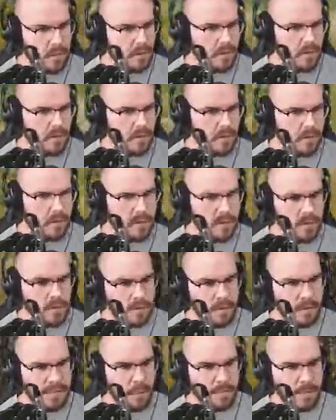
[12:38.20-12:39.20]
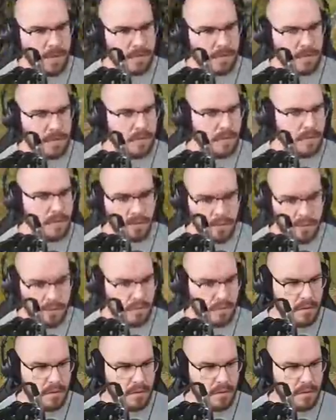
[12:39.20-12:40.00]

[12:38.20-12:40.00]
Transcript: (silence)